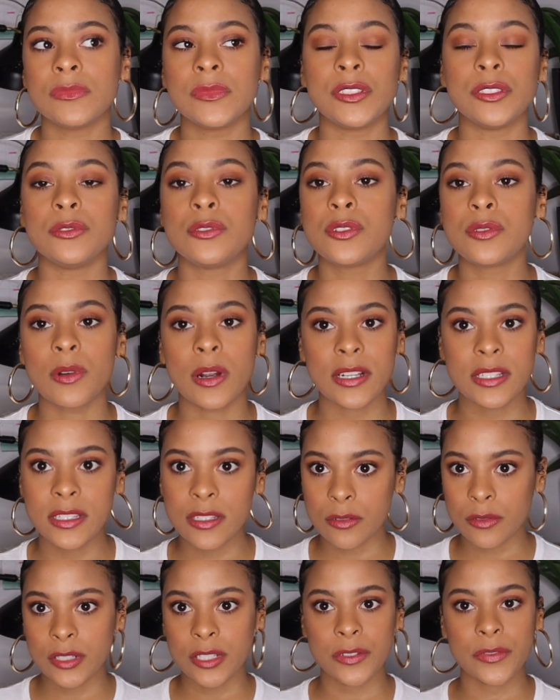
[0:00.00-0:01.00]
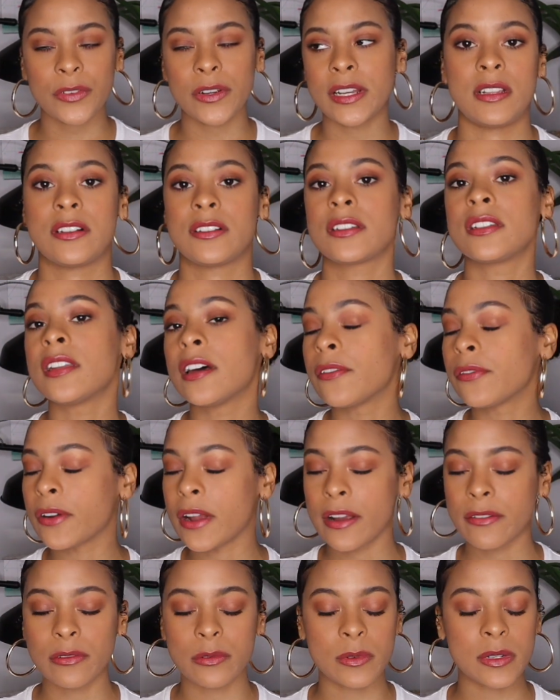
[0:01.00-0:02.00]
you two are still different. There's enough
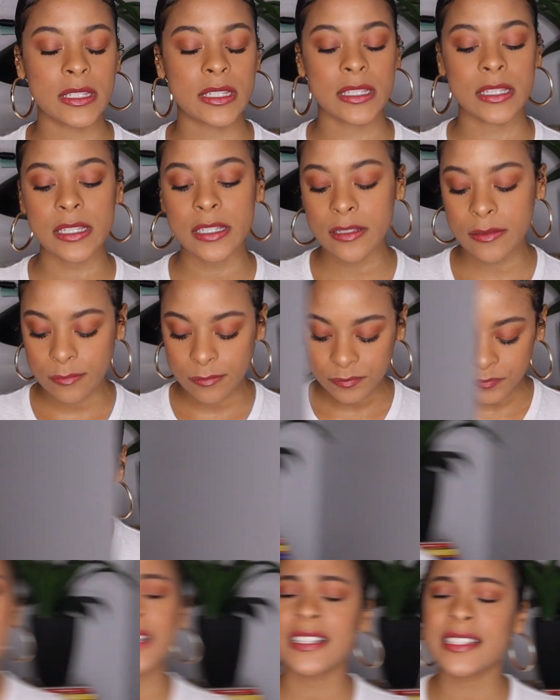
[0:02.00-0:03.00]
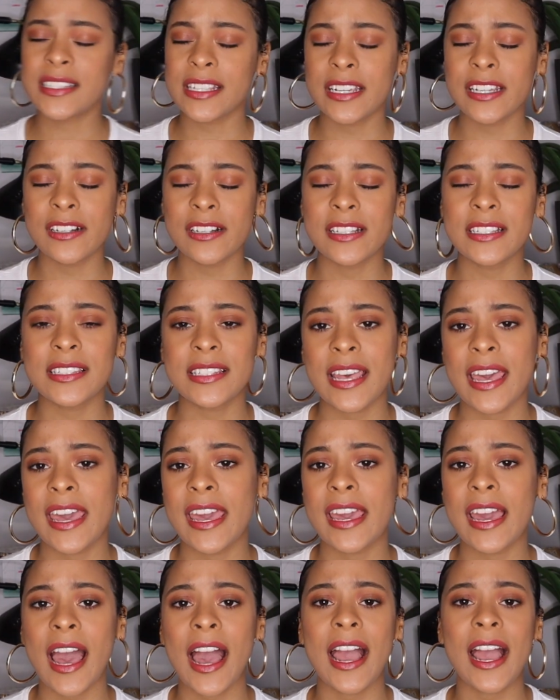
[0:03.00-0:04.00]
for everyone to eat. I'm not gonna sit here and
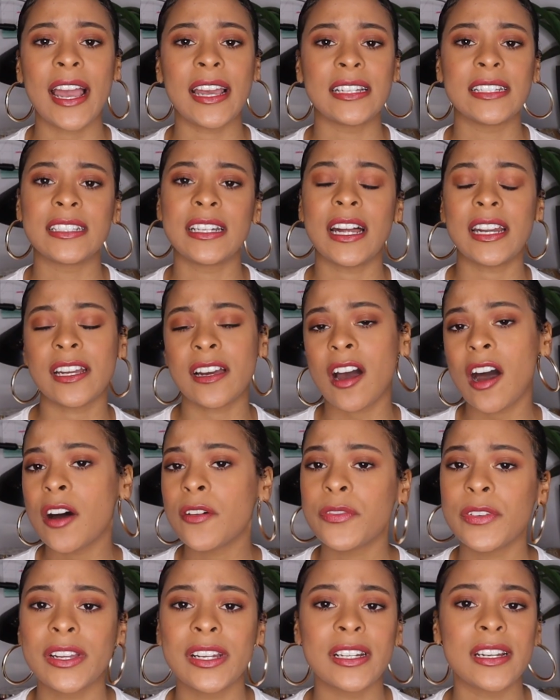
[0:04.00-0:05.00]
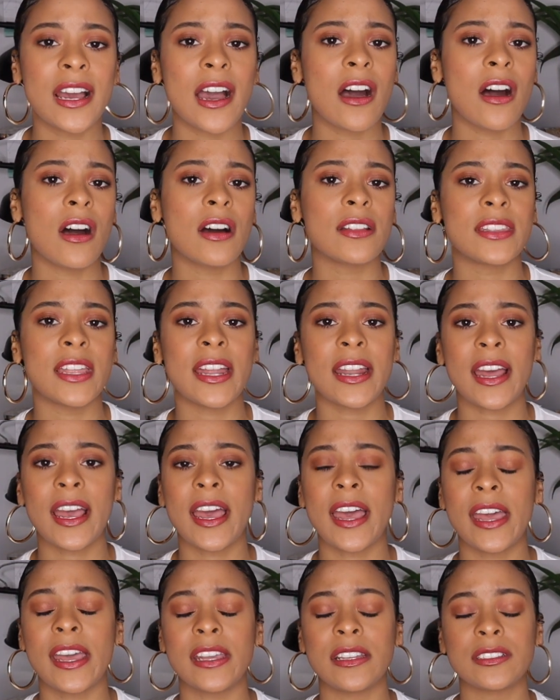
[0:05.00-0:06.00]
say I got it all figured out, that
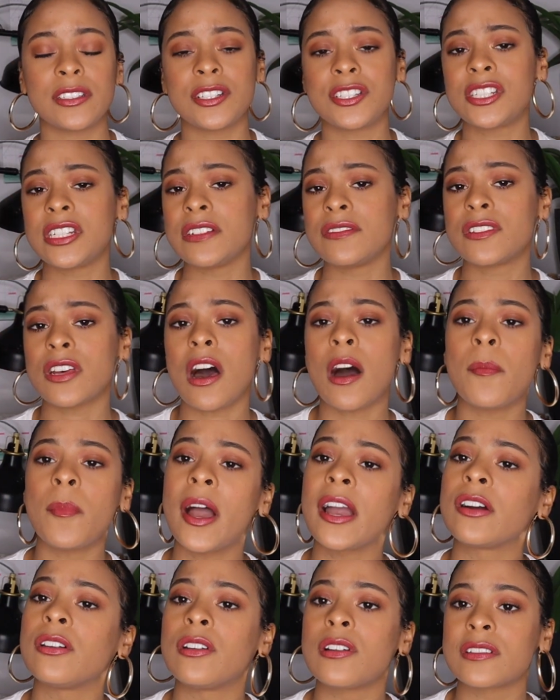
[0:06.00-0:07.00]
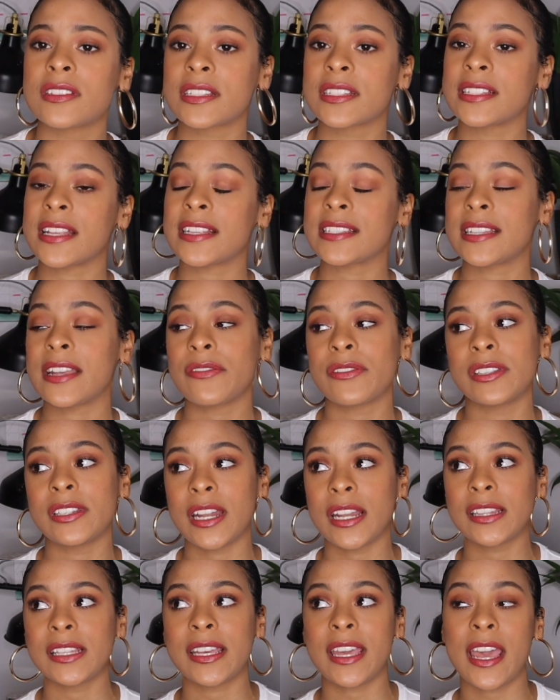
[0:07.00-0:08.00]
I achieved all my goals, because that's definitely
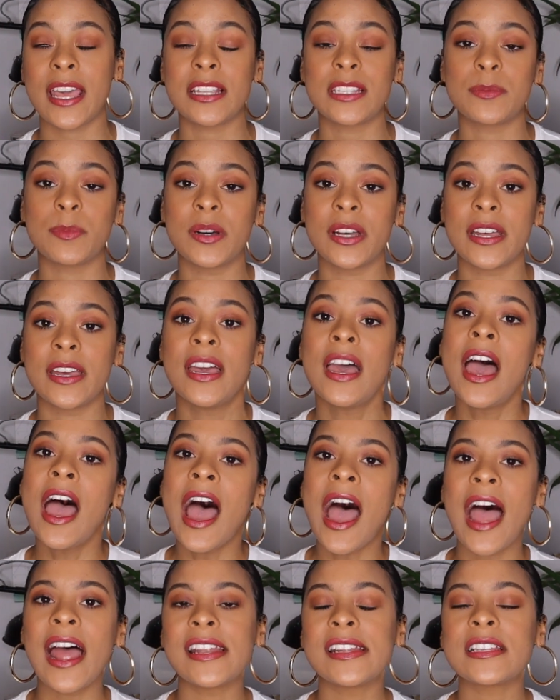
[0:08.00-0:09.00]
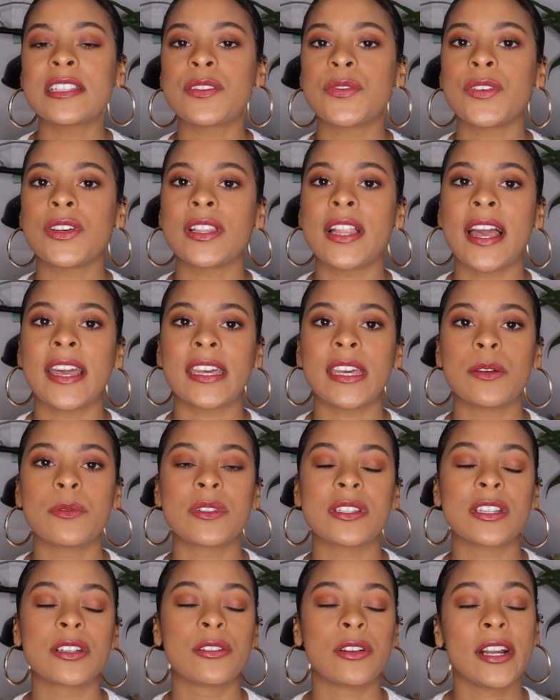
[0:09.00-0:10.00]
not the case, but I just feel like it
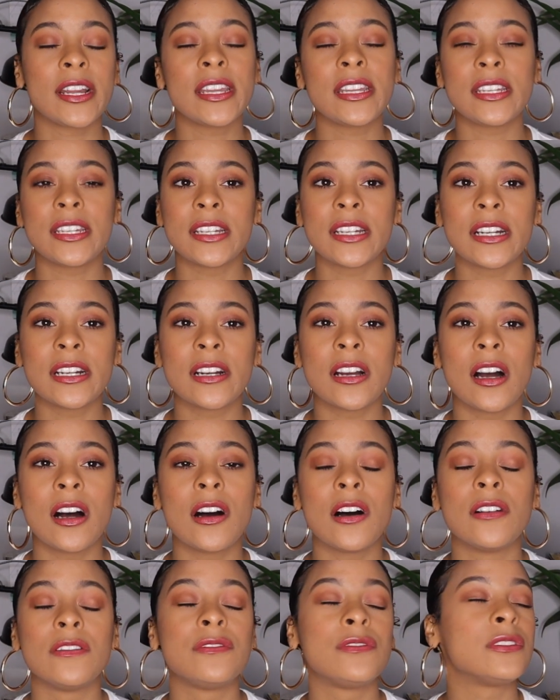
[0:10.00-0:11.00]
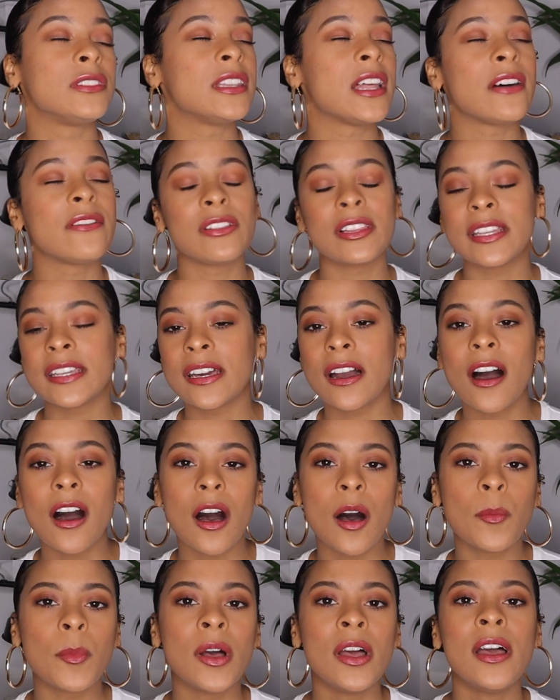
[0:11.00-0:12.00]
was a great year of leveling
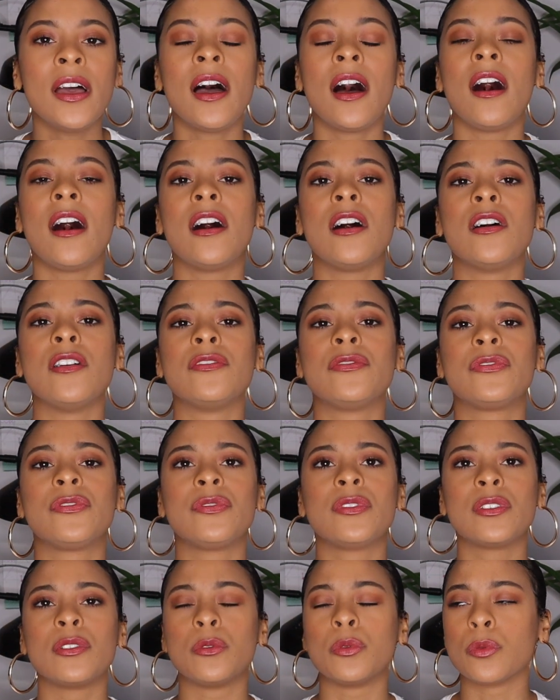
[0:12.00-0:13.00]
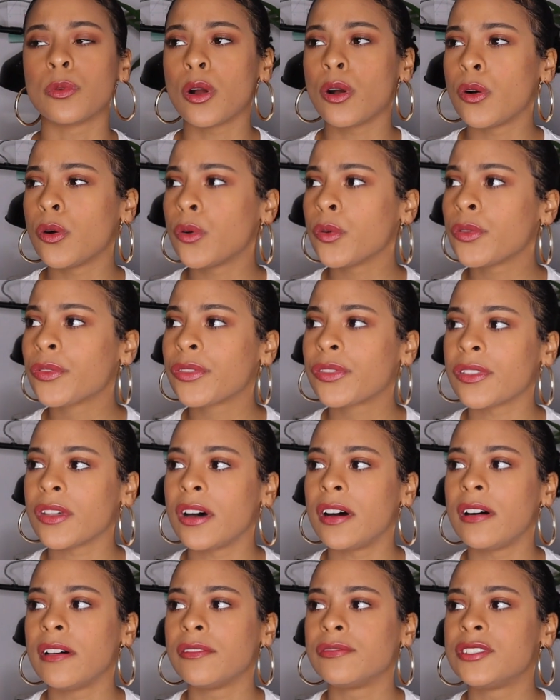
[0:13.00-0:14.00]
up, of growth,
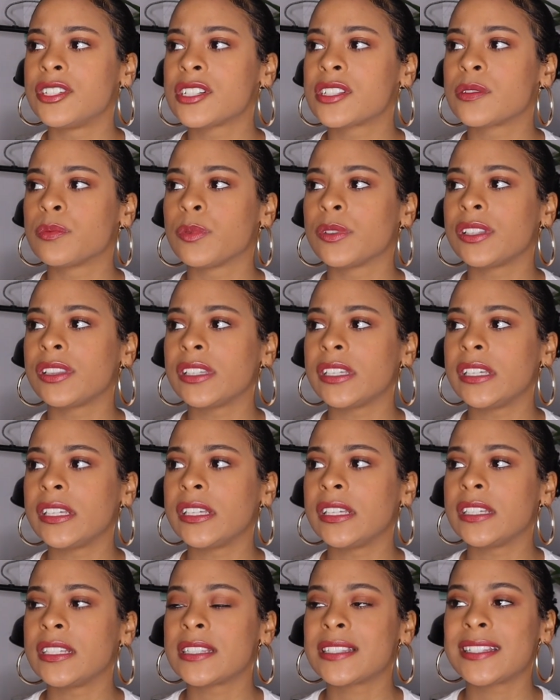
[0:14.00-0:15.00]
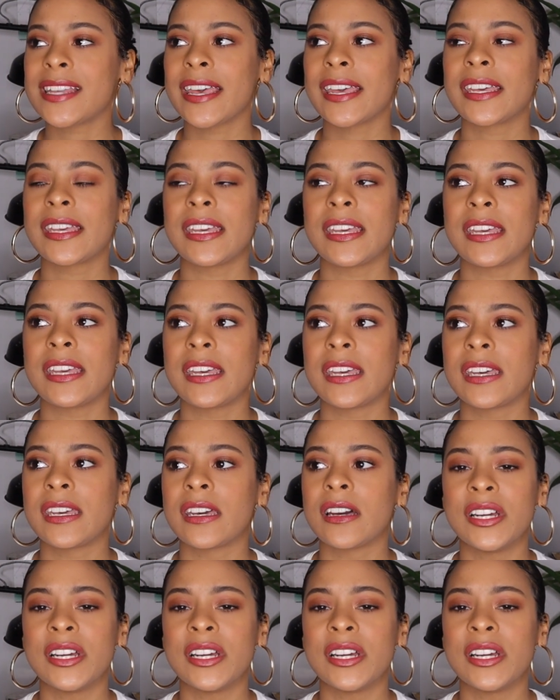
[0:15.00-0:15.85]
of just really taking